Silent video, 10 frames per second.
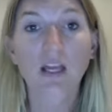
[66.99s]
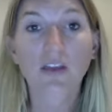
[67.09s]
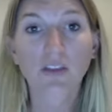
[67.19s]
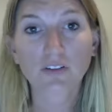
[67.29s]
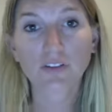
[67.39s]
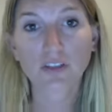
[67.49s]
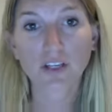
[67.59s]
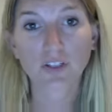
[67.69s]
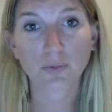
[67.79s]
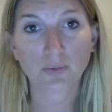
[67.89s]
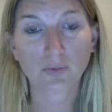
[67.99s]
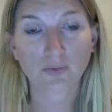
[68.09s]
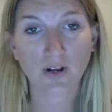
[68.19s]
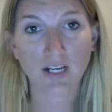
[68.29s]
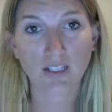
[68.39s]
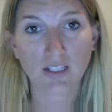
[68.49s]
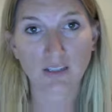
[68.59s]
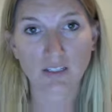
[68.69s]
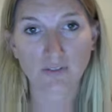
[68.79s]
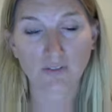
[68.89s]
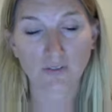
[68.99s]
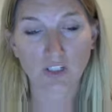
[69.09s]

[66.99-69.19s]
The other thing that you'll find in this